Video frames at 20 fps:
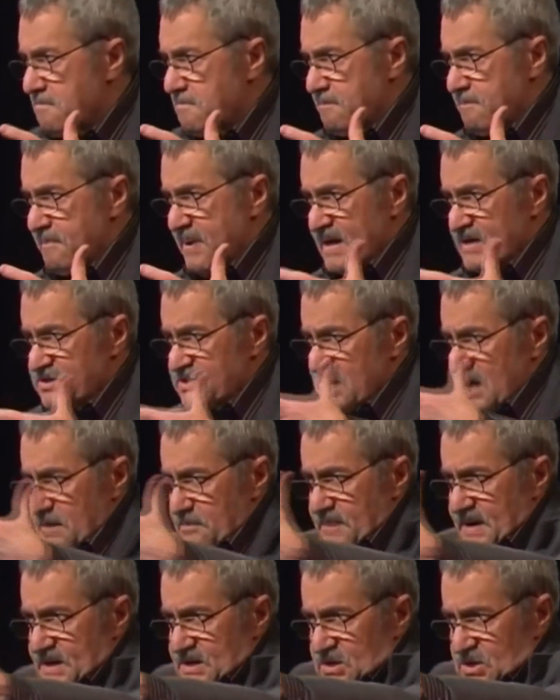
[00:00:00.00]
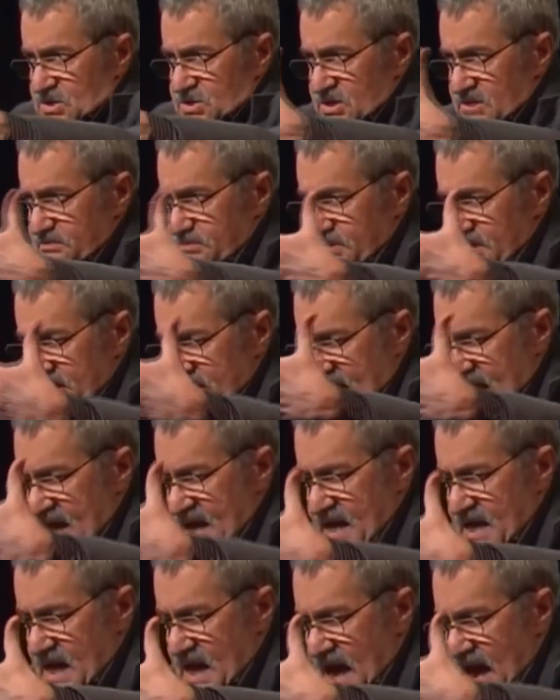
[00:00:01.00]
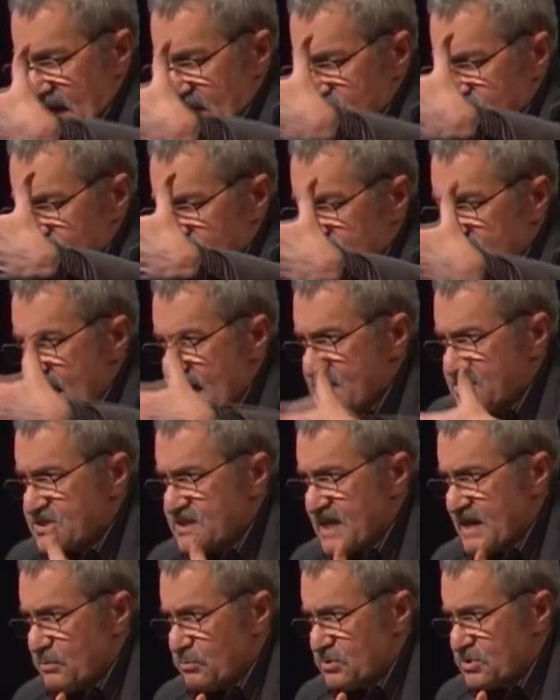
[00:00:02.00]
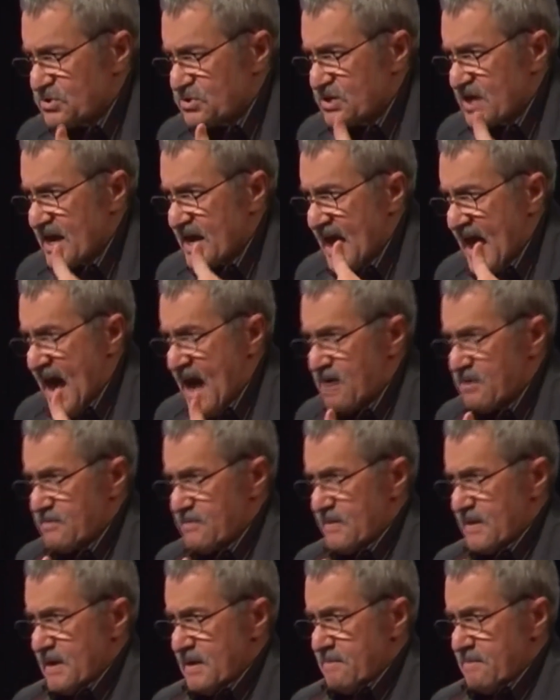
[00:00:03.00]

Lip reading: by simply a sketch that was set out